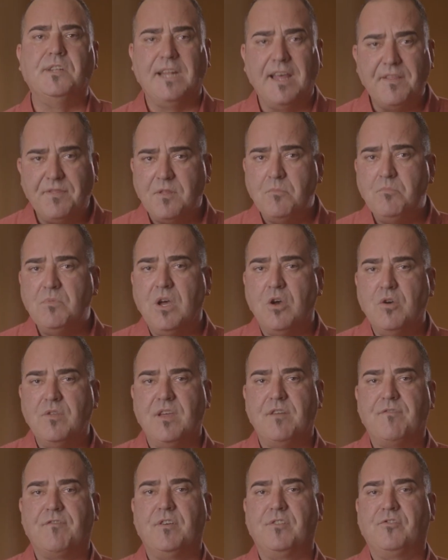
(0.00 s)
let them know
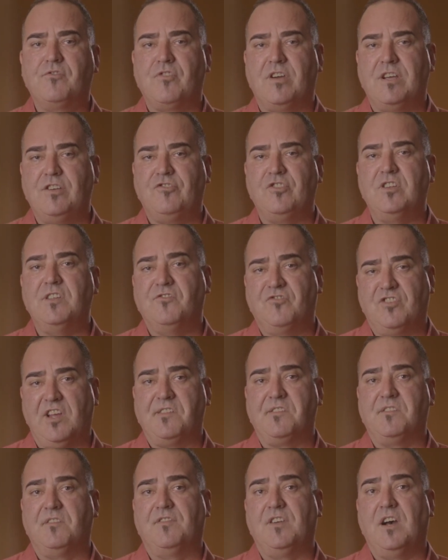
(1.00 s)
their frustration is
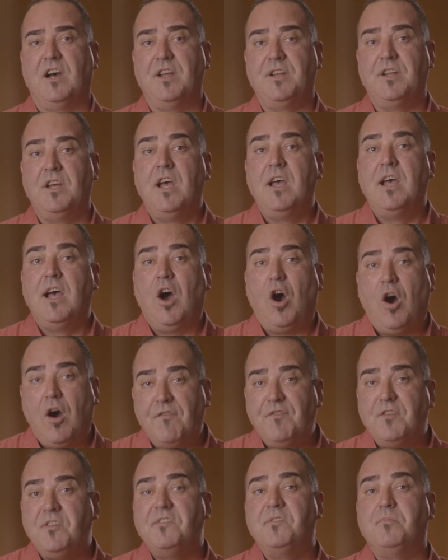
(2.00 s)
justified,
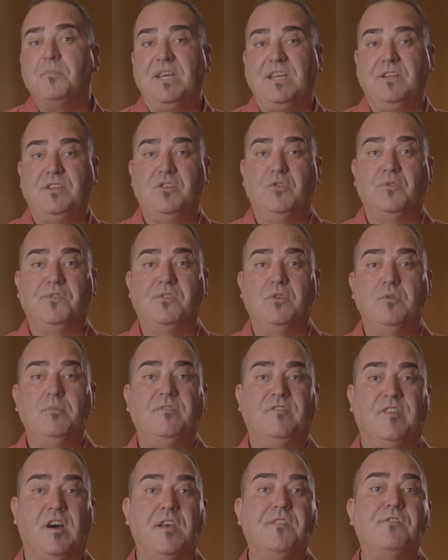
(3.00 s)
offer to speak to your
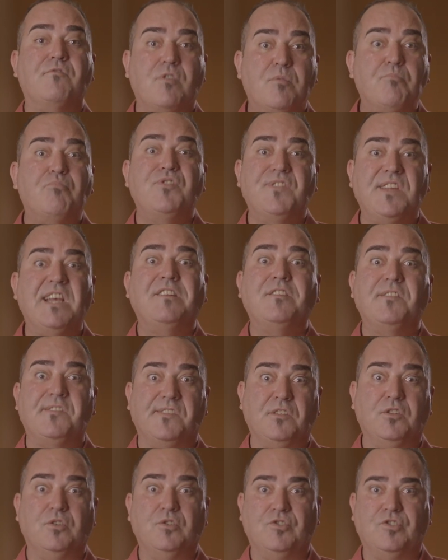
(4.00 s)
supervisor and present a
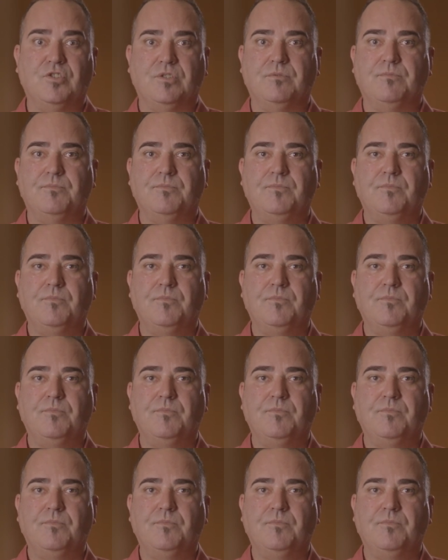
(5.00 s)
solution.